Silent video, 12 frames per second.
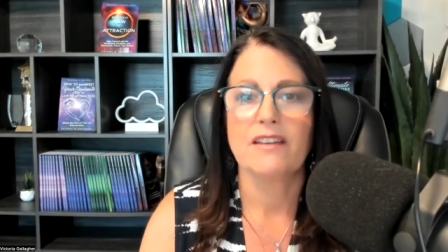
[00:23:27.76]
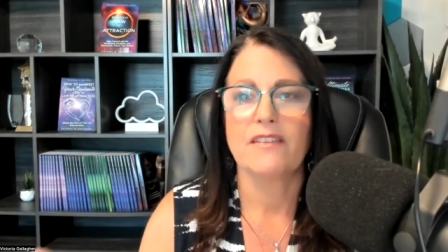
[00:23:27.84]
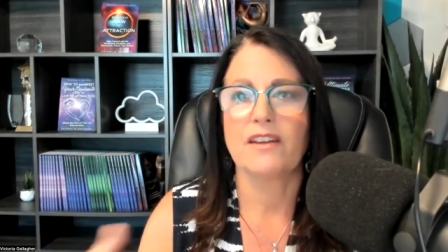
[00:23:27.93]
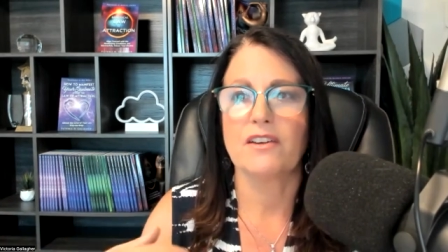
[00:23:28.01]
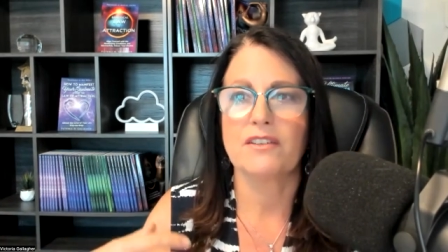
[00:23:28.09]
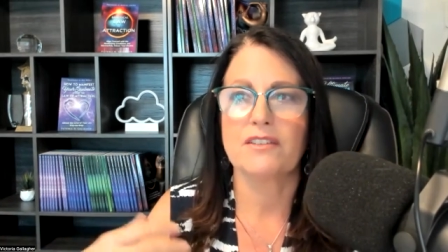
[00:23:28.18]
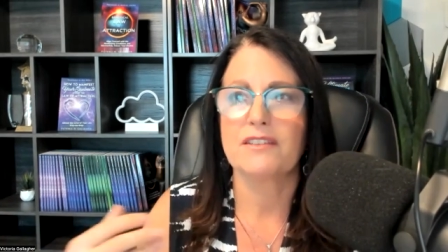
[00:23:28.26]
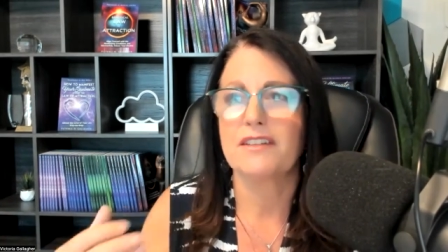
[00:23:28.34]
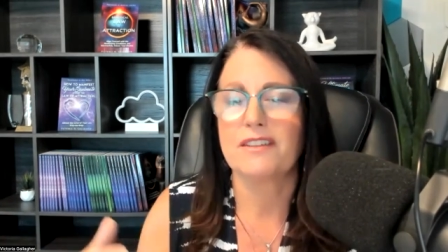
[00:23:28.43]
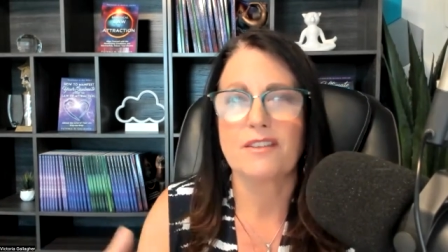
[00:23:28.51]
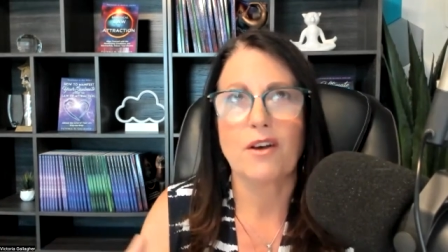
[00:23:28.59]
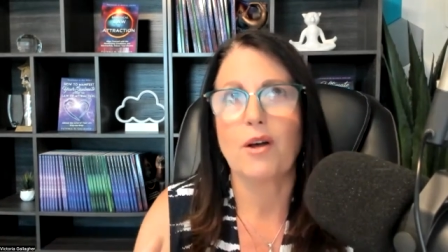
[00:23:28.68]
that you're
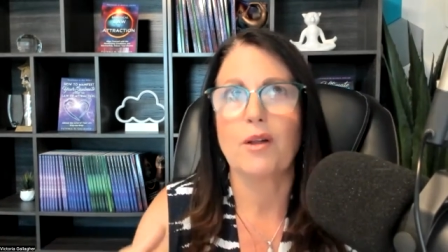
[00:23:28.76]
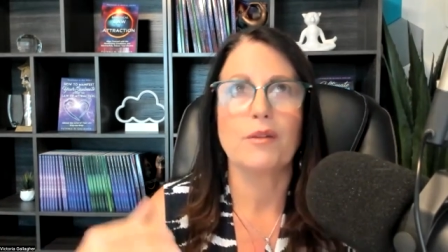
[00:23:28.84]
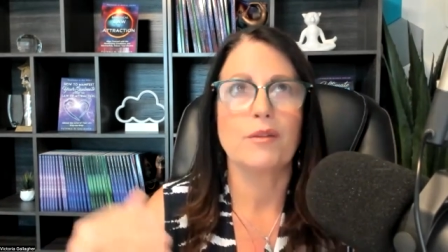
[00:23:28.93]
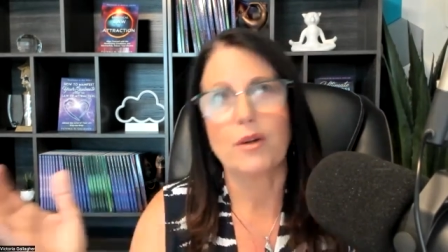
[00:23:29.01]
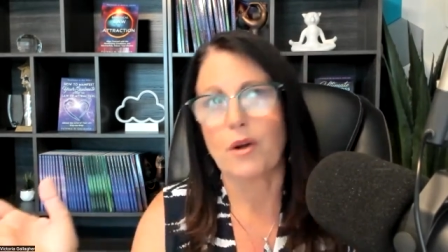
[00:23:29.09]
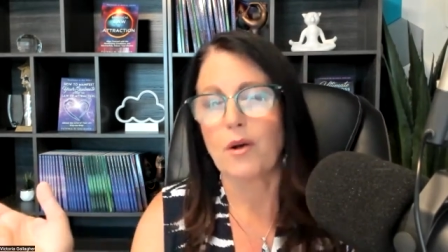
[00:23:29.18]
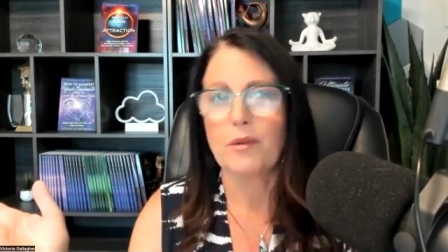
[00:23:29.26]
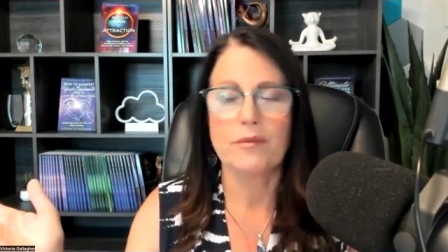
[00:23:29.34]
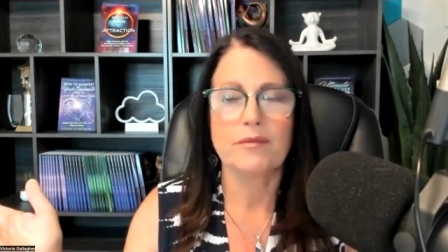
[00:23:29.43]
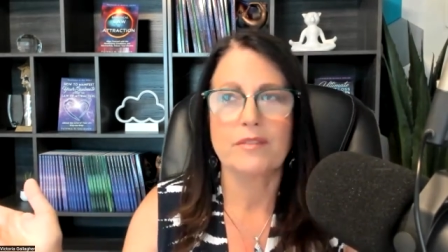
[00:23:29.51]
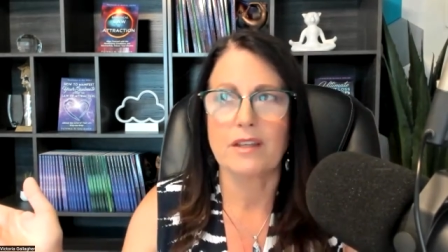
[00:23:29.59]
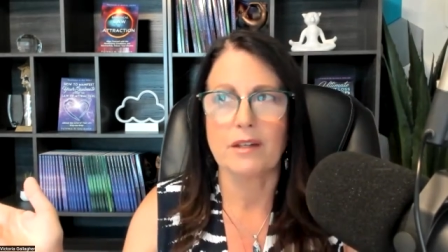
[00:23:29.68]
it's all you're all
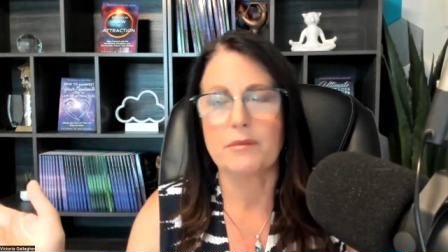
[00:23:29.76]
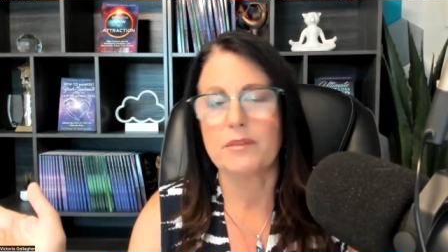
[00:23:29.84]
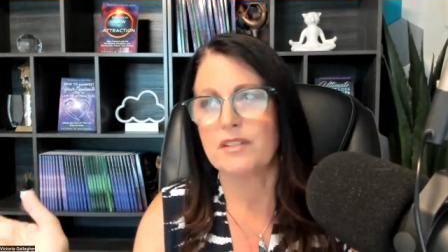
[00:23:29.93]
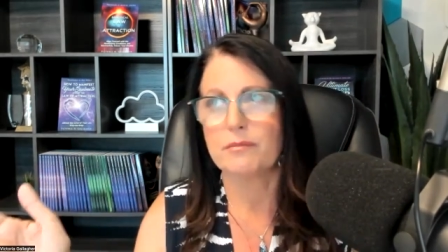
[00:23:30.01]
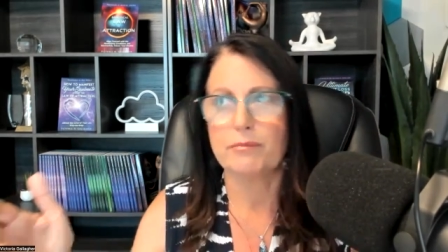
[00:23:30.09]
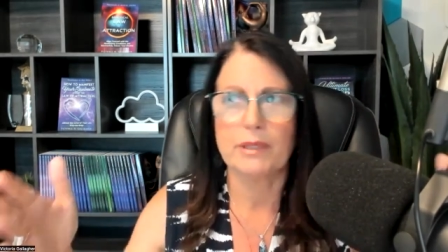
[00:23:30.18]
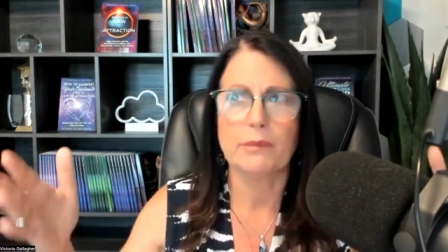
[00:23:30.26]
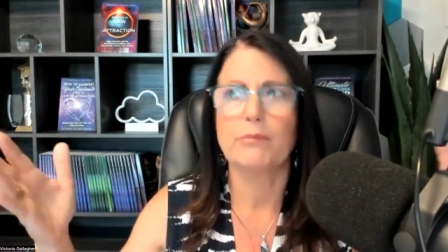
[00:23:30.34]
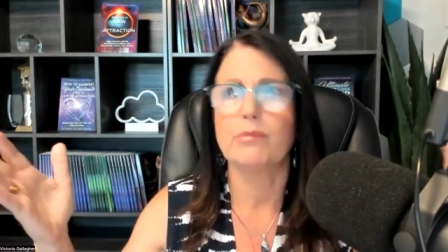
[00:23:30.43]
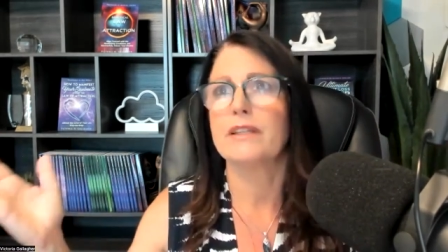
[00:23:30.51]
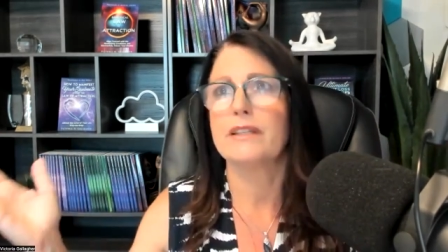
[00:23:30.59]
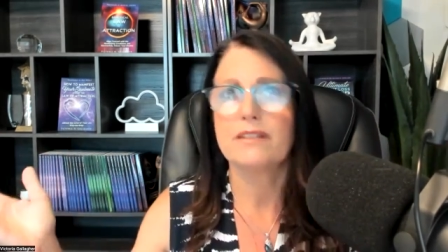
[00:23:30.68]
going to just be
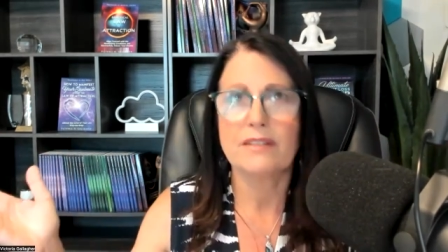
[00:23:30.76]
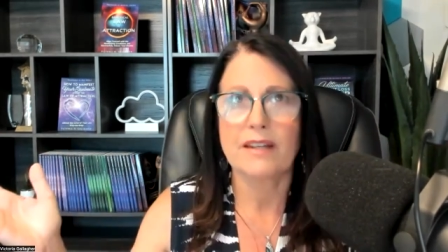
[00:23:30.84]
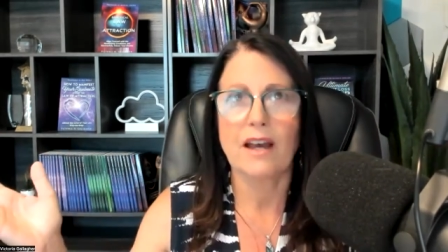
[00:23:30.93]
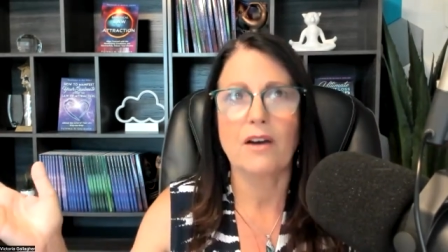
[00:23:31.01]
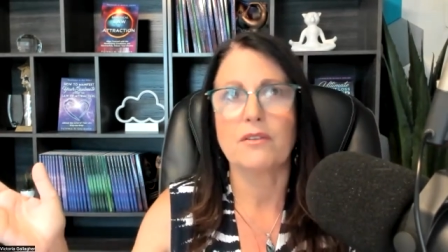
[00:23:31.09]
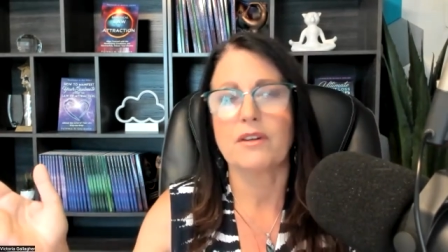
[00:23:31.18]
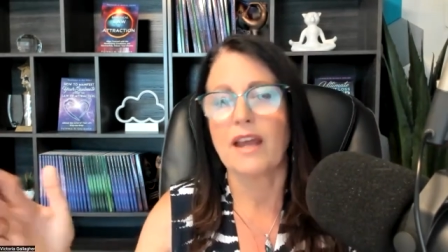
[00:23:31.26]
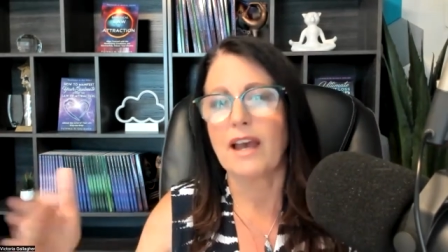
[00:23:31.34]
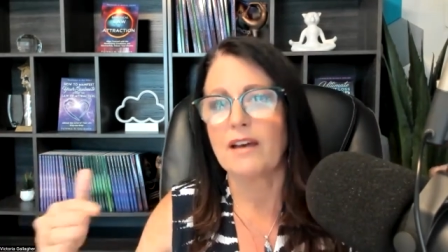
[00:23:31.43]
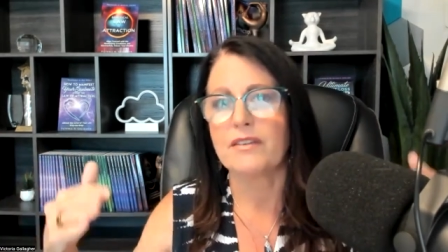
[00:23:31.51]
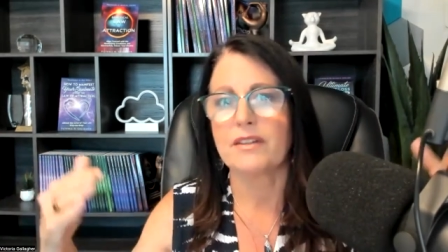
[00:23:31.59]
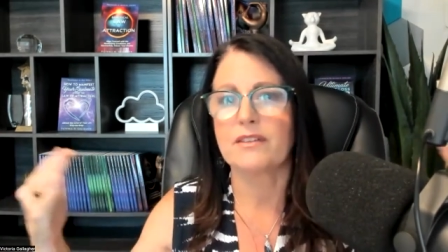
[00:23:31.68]
blissed out and
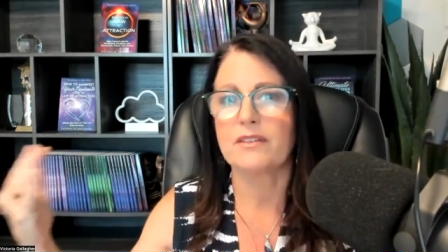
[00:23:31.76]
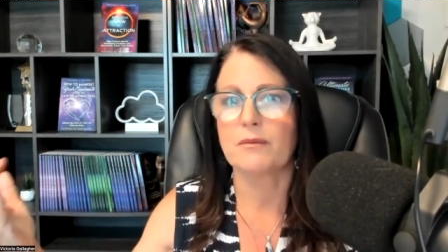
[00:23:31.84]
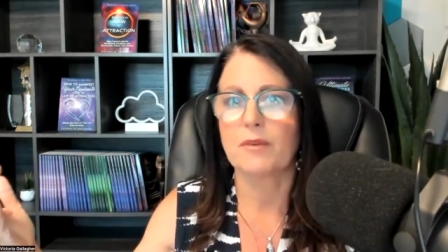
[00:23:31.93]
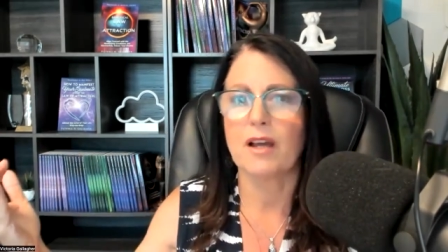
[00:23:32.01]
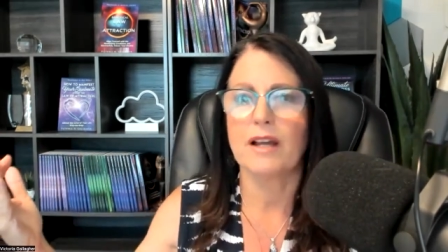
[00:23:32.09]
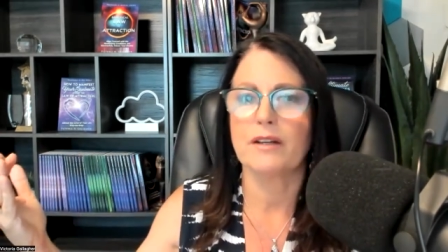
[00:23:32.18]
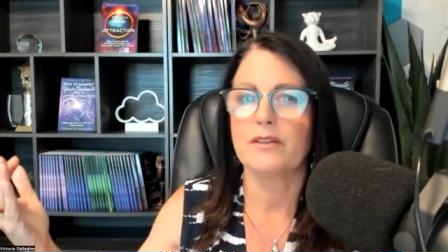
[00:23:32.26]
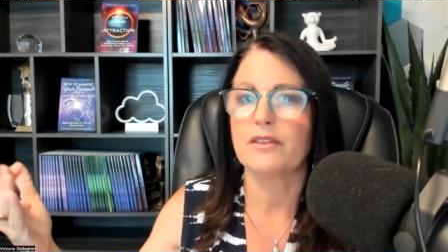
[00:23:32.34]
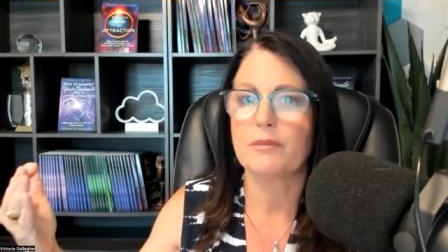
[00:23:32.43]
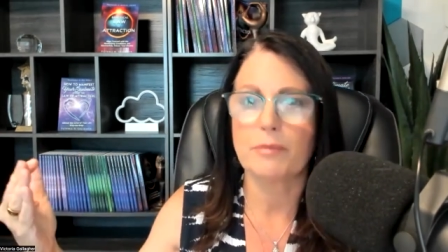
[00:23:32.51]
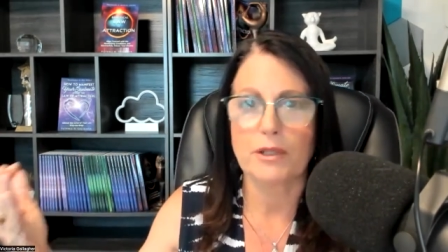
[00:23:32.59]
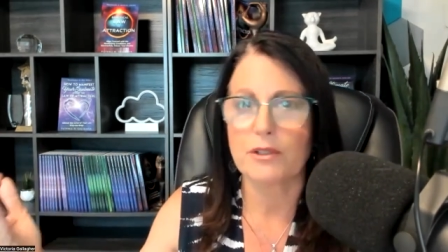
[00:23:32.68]
having some kind of
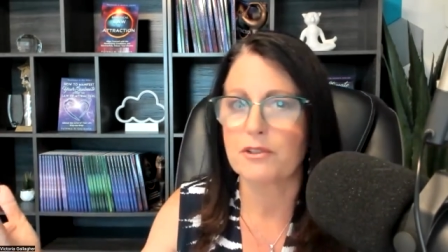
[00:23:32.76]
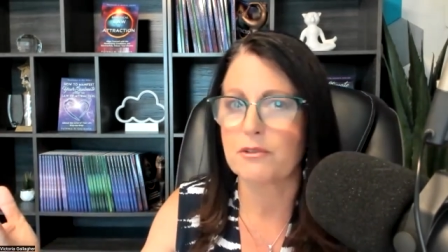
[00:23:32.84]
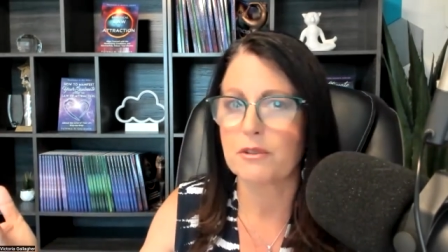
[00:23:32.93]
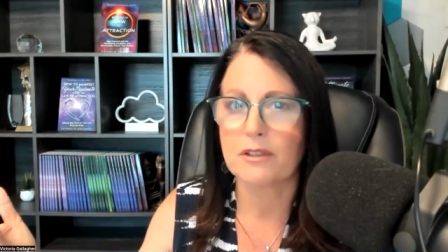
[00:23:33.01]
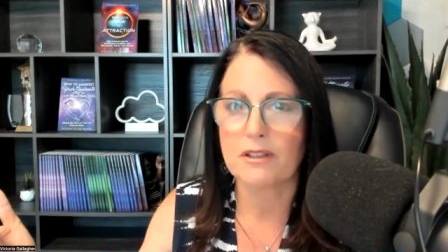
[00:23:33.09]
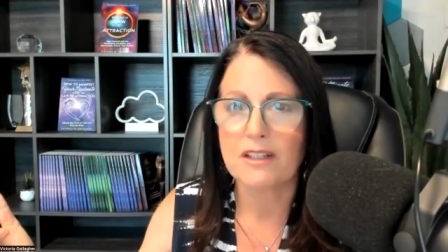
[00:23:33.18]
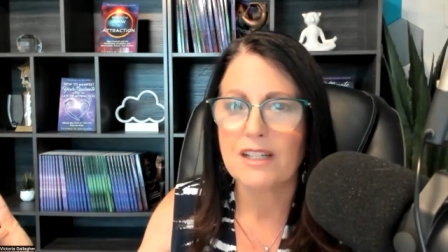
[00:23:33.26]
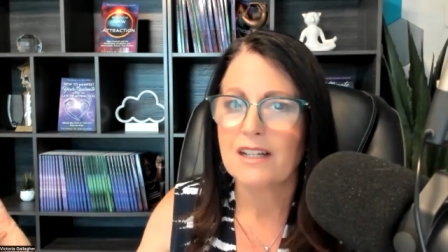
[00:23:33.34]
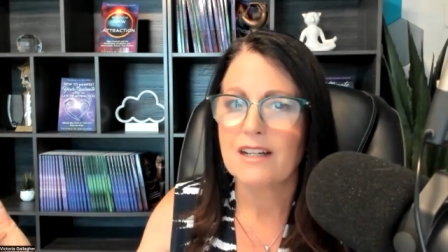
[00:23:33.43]
spiritual